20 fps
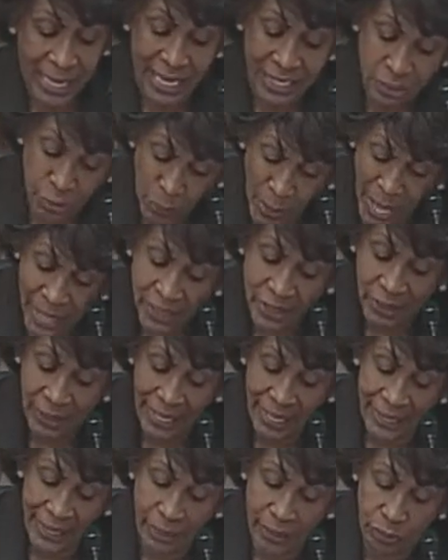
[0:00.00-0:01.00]
Is
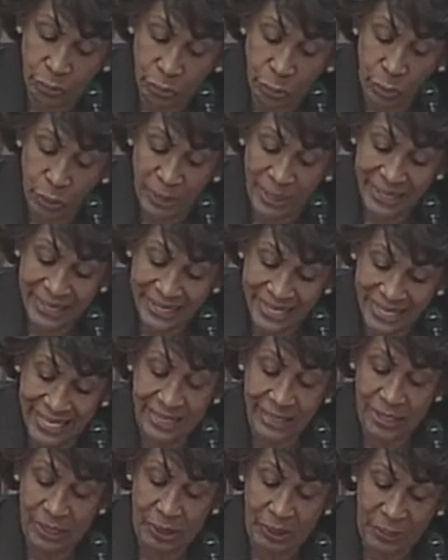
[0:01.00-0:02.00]
regulating through
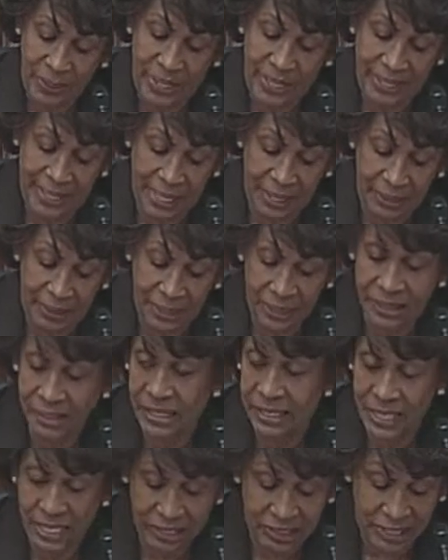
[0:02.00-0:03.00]
consent decree in areas
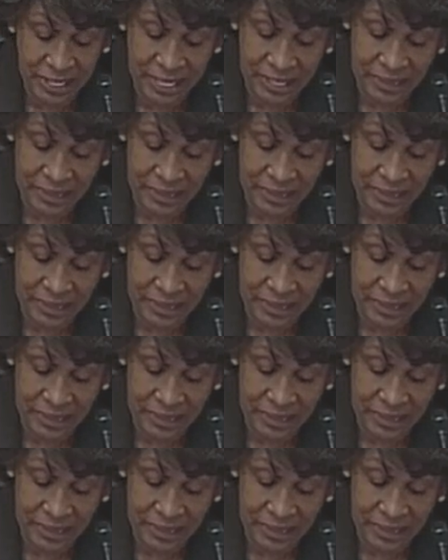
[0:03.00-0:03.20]
such